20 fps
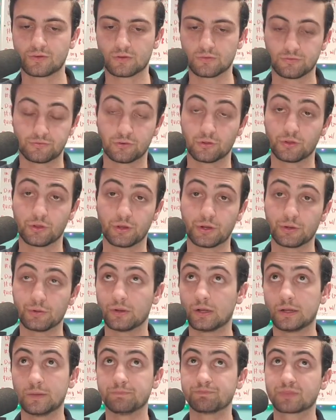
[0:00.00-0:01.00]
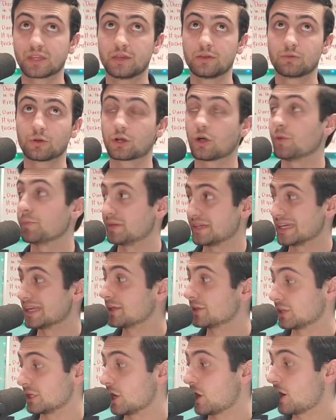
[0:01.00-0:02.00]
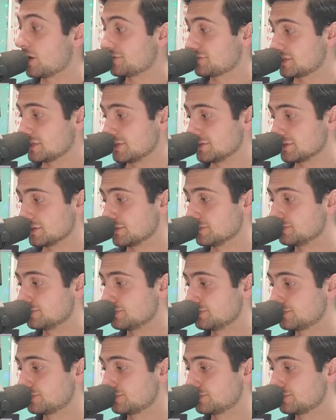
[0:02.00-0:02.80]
for their we'll call it beginning of the off season.